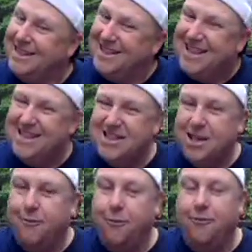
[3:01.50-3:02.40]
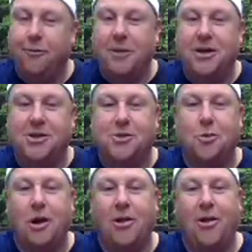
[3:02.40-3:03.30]
that's a tough one for me to
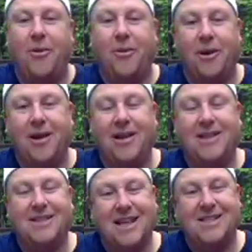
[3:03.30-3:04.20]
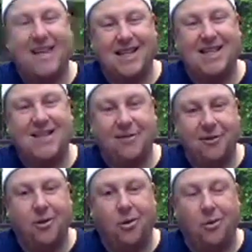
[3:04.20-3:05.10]
swallow, right? That's a
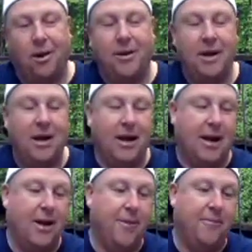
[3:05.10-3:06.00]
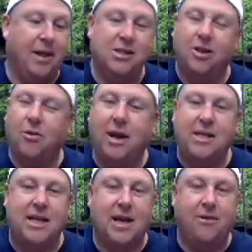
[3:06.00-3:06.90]
difficult one. It's a great
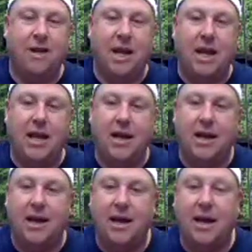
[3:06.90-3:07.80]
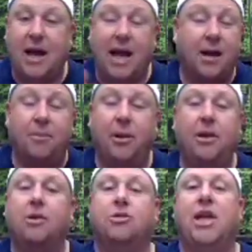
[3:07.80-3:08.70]
town, and I
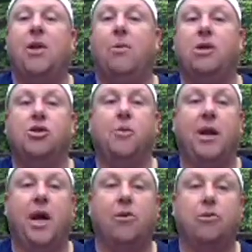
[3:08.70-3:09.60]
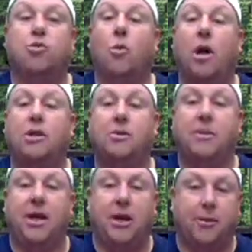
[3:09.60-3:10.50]
completely understand why so many others want to
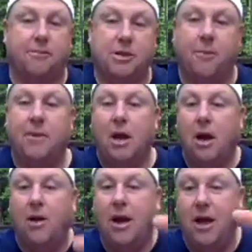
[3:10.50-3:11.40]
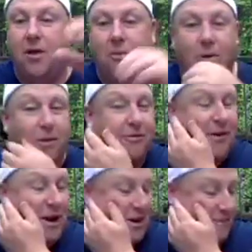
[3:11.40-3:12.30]
be here. So, oh, hey, good morning,
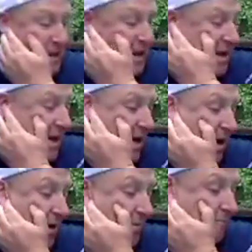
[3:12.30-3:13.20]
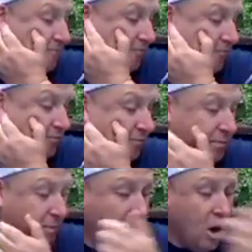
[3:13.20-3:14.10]
Frank. All
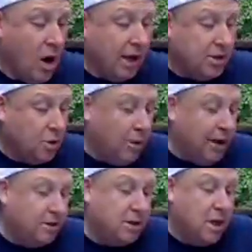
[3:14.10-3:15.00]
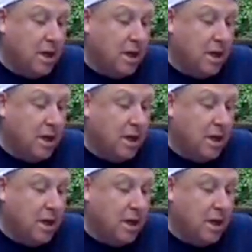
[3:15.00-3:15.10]
right, so what else?